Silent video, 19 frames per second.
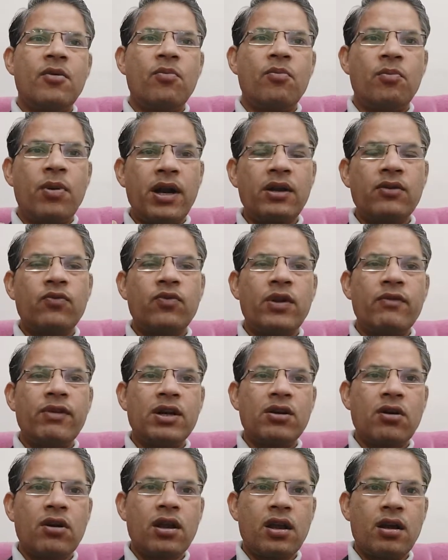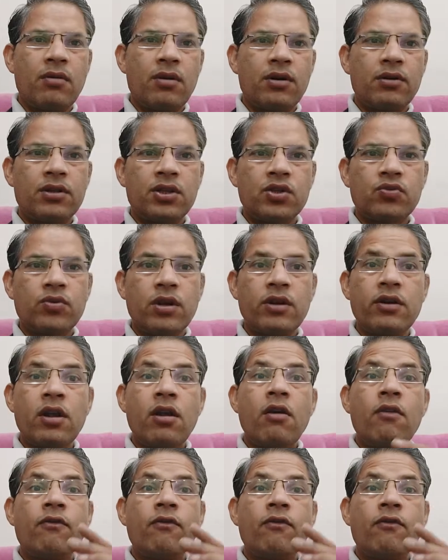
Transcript: But when we're talking about this one,